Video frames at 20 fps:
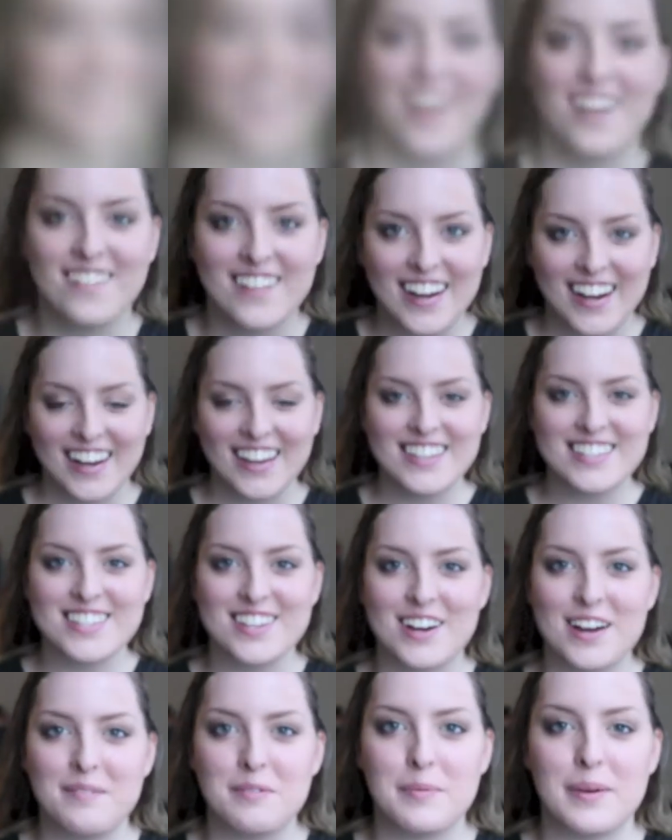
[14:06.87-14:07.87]
Alrighty, so
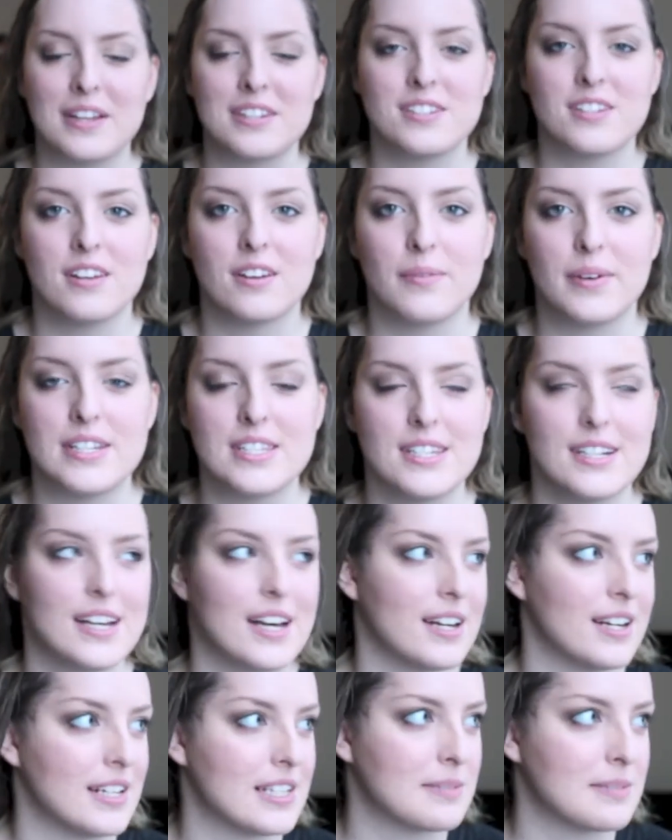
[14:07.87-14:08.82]
I'm about to rinse it out.